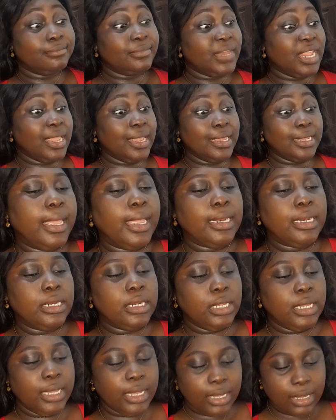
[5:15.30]
Nice.
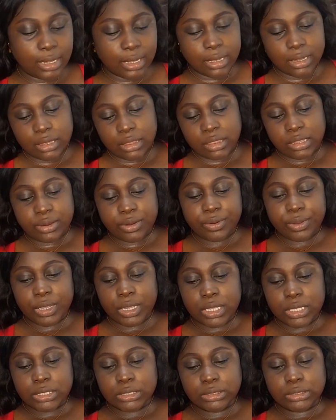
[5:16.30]
And here there
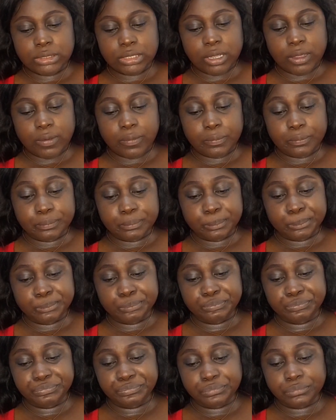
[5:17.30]
is
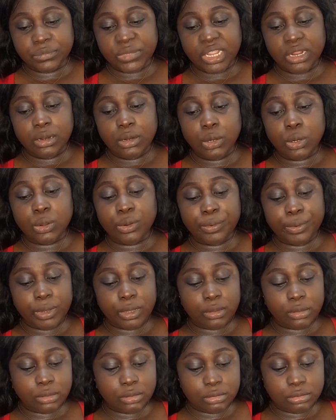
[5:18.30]

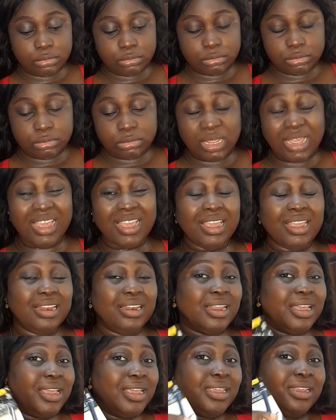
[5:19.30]
L'Oreal
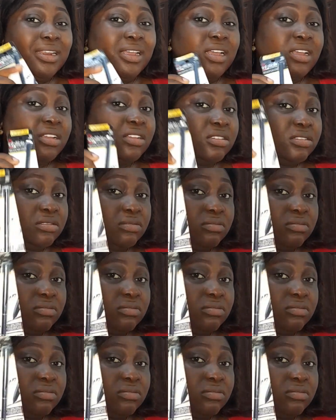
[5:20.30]
eyeliner.